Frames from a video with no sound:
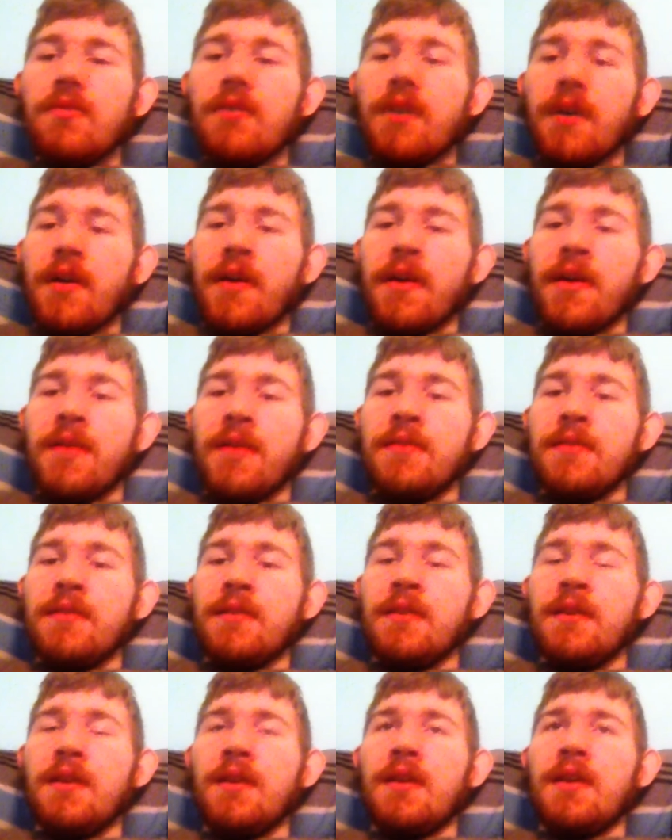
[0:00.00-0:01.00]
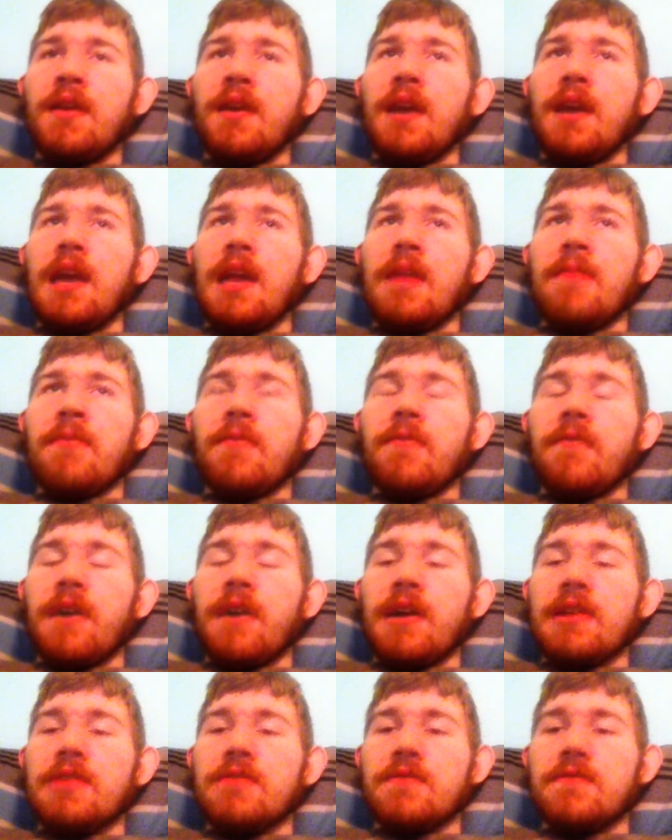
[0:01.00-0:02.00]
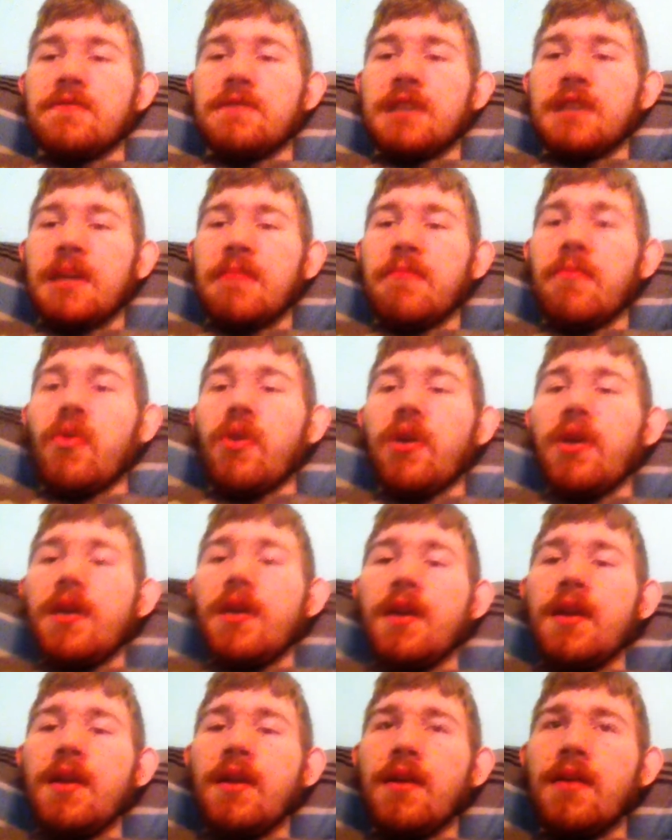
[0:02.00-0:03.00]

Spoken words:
on Animal Facts with SnakeBoy.